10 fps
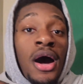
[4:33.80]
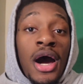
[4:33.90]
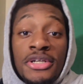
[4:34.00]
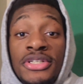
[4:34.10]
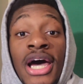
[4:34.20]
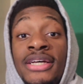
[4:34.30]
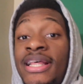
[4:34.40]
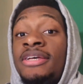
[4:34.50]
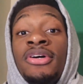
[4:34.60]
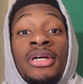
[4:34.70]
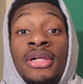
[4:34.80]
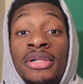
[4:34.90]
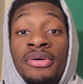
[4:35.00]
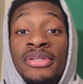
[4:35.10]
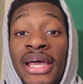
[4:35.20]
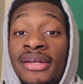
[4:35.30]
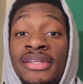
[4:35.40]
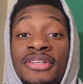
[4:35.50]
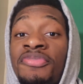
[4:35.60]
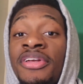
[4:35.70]
All right, you guys, that's going to conclude the end
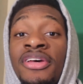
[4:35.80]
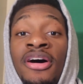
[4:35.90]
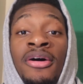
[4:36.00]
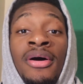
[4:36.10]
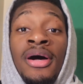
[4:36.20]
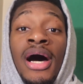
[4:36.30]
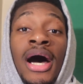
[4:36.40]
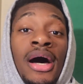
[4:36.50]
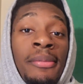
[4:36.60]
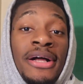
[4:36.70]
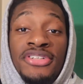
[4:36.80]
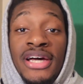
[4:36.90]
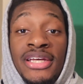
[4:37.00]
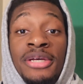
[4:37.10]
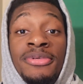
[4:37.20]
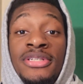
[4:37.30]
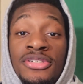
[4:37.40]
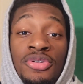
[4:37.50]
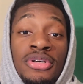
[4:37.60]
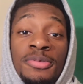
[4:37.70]
of this video. Um, I try to keep this as
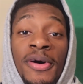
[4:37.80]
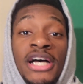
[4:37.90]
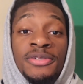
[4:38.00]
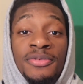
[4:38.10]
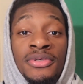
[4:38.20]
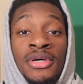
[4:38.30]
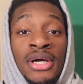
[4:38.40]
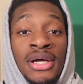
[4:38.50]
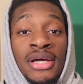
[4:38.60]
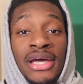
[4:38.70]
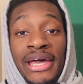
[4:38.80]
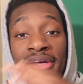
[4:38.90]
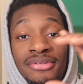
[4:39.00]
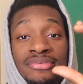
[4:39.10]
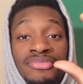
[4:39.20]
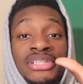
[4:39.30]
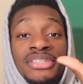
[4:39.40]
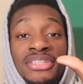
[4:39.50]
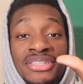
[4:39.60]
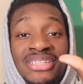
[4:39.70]
short as possible, and really
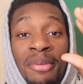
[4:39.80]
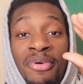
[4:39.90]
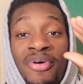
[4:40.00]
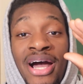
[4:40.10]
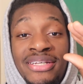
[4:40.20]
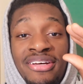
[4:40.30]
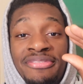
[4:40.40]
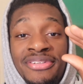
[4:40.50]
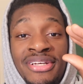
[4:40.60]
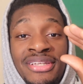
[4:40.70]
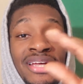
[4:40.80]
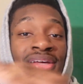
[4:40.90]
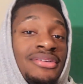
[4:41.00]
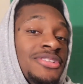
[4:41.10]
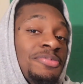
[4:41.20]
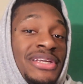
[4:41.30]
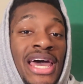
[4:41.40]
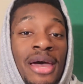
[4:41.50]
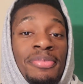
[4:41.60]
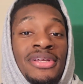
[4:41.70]
just summarize everything that's been
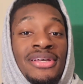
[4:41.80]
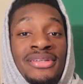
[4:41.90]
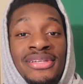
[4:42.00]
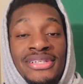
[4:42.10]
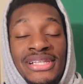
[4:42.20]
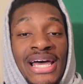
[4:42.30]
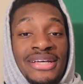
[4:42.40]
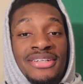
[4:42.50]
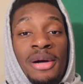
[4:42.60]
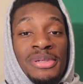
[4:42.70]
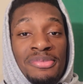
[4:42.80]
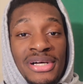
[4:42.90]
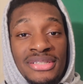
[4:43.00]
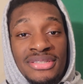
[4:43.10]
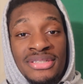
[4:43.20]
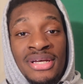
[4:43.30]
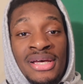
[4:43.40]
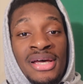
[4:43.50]
happening this last couple of months.